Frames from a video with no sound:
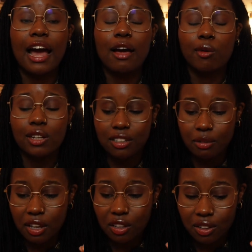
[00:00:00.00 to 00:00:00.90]
I wanted
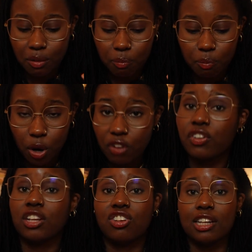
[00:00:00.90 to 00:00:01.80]

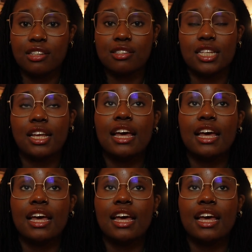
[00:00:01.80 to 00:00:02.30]
perfect jeans.